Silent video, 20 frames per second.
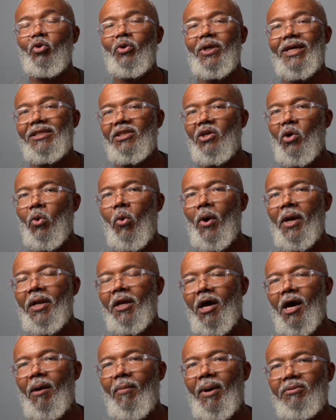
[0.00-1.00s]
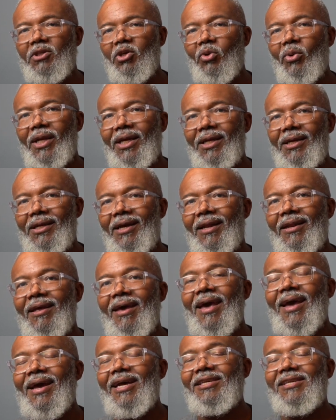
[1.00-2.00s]
is going to come up to an end.
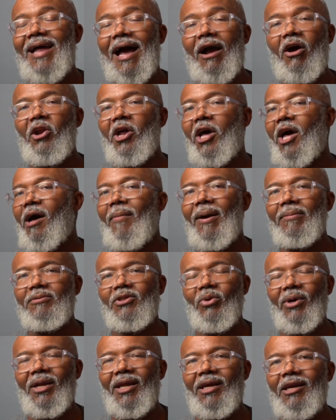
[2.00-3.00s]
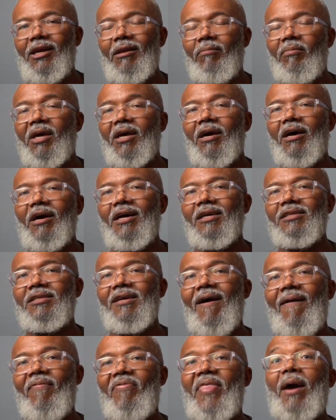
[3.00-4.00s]
It's not going to come up to an end because
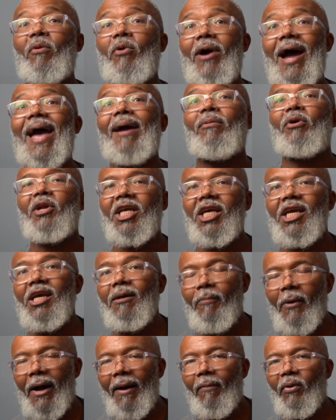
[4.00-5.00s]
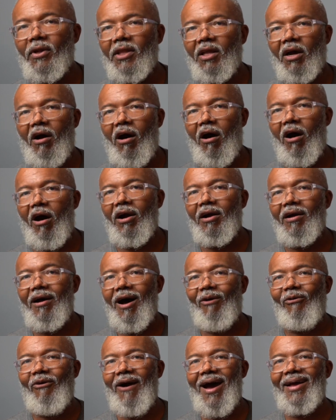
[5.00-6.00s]
they were able to keep up with the car.
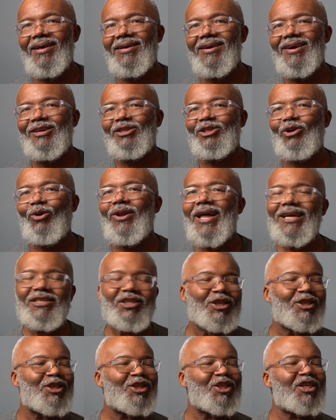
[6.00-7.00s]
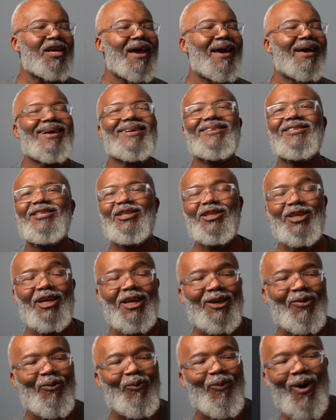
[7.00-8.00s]
All right, so let's just check and
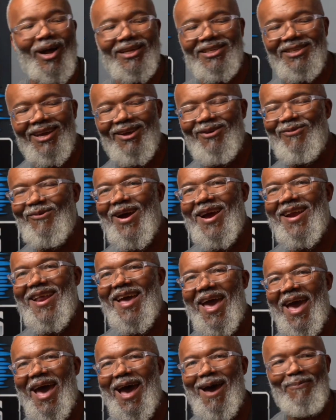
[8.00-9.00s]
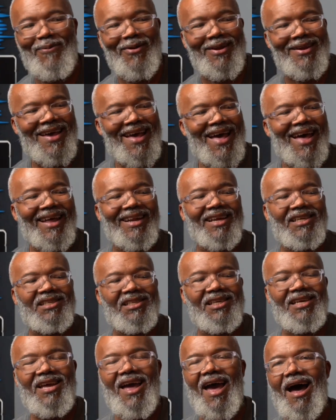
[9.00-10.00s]
see what's getting ready to happen. Let's
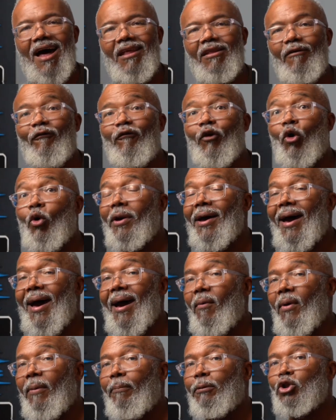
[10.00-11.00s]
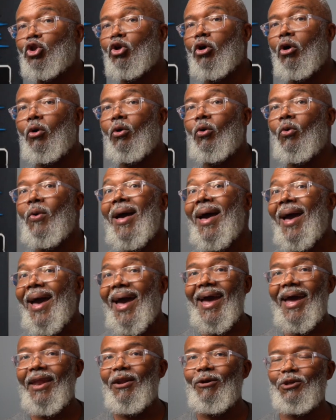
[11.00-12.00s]
see how the Florida Highway Patrol
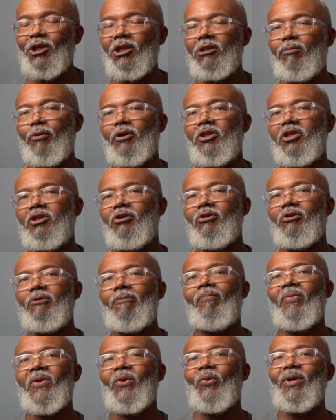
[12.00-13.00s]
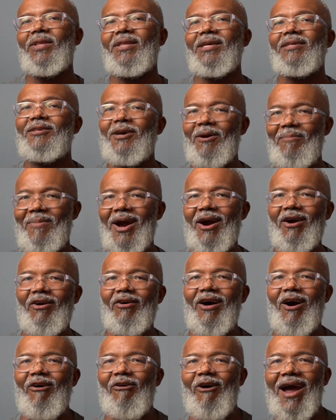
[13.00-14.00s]
handles this pursuit with this Camaro.
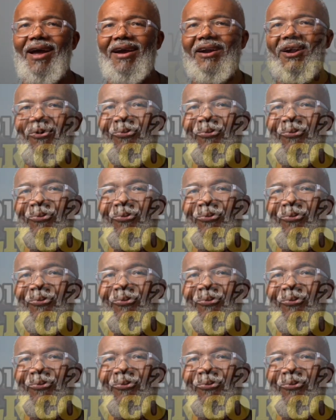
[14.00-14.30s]
All right, here we